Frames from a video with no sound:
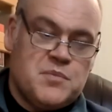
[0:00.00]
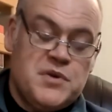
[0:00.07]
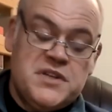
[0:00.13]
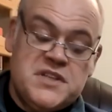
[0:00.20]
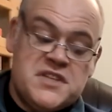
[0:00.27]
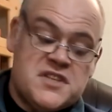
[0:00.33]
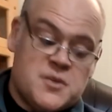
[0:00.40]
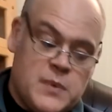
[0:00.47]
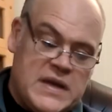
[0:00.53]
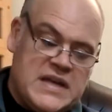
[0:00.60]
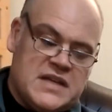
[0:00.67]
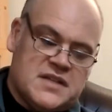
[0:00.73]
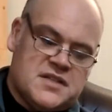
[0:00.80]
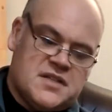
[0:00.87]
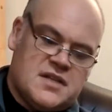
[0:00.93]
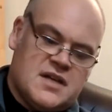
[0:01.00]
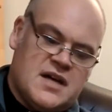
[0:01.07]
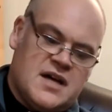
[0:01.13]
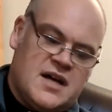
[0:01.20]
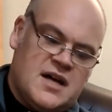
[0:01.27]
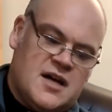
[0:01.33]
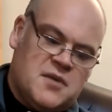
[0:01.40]
pretty sweet,
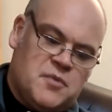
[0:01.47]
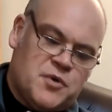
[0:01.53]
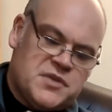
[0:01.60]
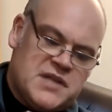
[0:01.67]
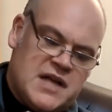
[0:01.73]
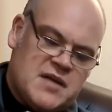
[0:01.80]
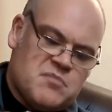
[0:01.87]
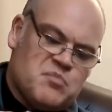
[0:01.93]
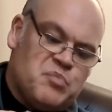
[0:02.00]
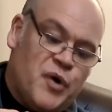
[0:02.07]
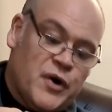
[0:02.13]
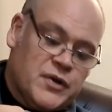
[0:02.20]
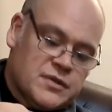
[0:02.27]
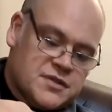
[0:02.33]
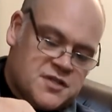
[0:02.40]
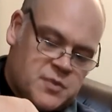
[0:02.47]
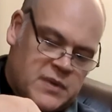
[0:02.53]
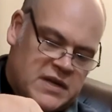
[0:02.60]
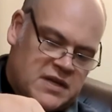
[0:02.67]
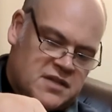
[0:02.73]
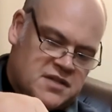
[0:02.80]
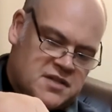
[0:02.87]
almost like boiled
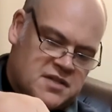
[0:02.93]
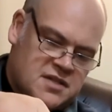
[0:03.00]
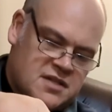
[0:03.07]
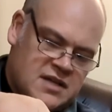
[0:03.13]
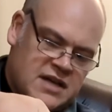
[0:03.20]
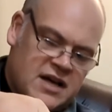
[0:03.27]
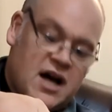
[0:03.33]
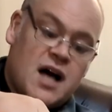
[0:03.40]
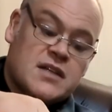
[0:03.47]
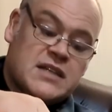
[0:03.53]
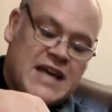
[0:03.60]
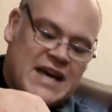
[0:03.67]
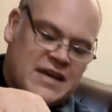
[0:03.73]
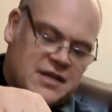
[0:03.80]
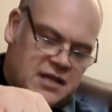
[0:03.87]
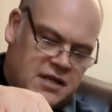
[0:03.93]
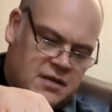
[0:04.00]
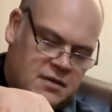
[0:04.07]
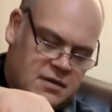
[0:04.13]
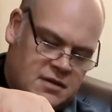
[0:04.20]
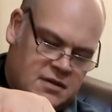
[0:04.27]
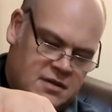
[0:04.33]
sweet, hard candy
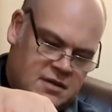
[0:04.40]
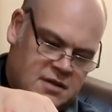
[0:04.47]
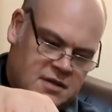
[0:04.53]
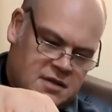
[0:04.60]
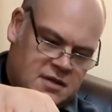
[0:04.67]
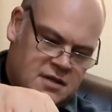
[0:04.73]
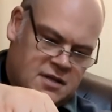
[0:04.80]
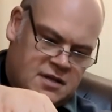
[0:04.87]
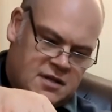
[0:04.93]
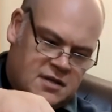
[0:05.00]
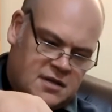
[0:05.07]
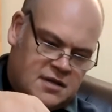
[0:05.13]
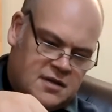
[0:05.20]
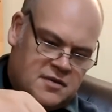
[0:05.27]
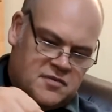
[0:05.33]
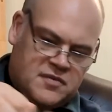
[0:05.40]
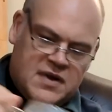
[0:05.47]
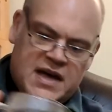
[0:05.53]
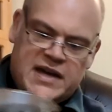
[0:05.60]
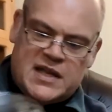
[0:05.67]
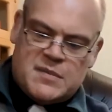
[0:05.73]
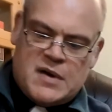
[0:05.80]

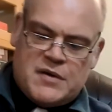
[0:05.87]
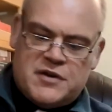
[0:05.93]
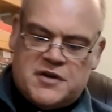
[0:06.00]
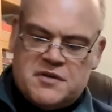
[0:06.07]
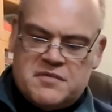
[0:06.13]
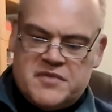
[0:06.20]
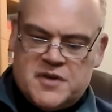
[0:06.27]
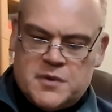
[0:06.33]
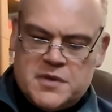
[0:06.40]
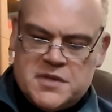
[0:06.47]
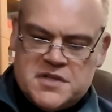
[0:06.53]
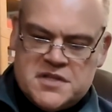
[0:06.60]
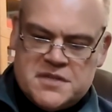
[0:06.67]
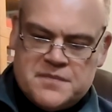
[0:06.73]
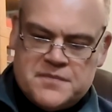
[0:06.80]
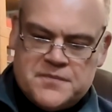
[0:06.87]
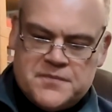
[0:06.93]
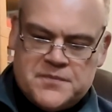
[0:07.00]
for any American viewers.